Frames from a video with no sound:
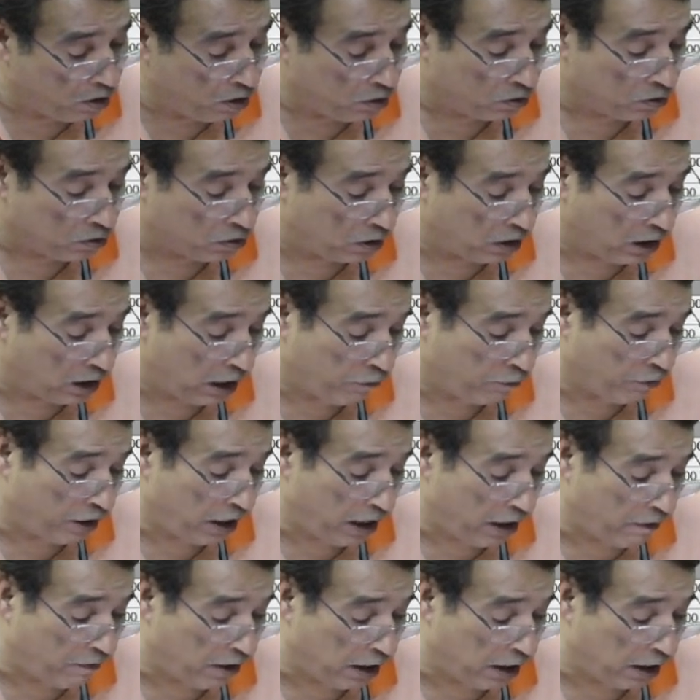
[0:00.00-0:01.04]
So now we
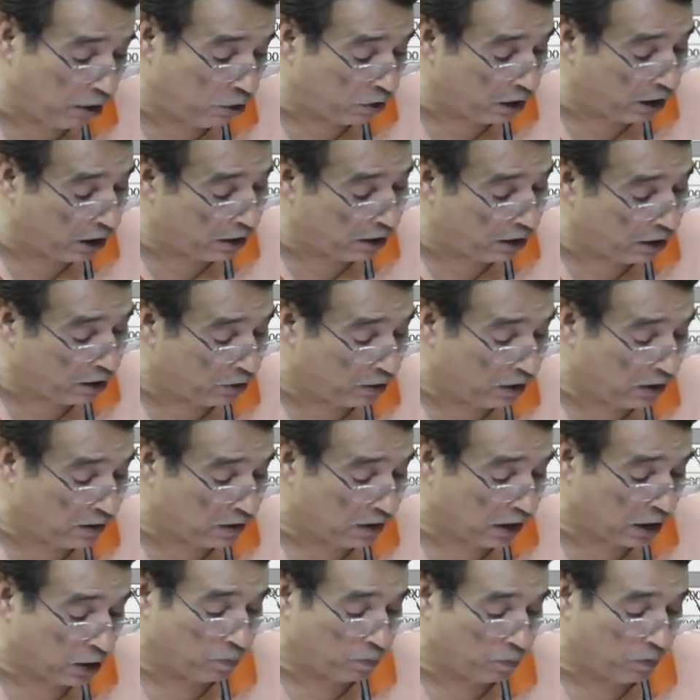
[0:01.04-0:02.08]
have allocated these
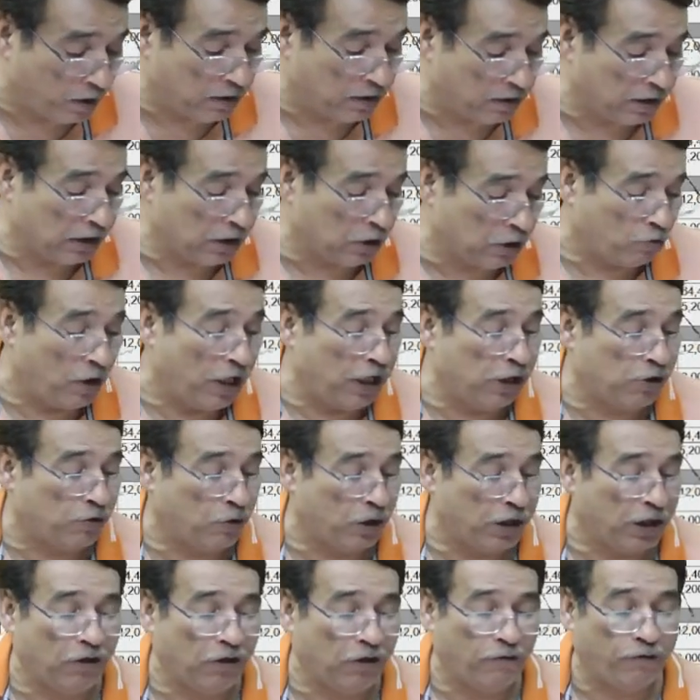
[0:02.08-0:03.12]
expenses 12,
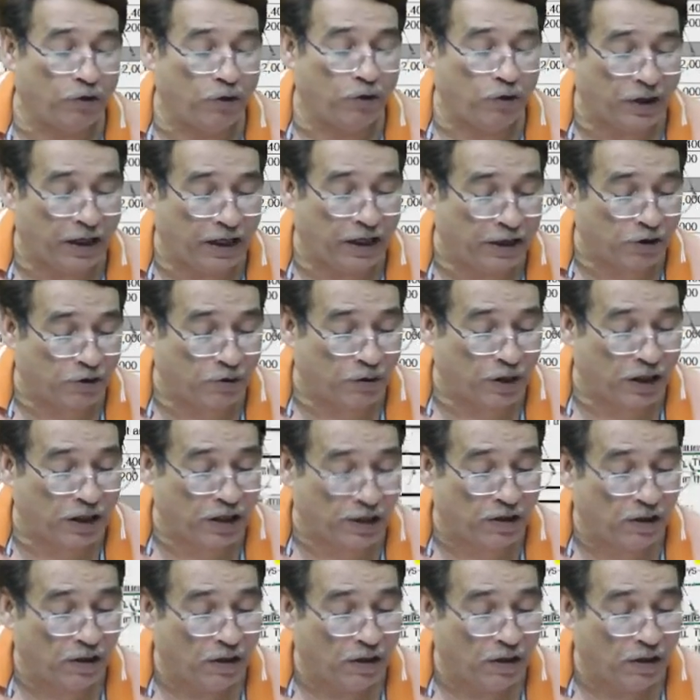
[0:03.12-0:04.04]
24 and 12.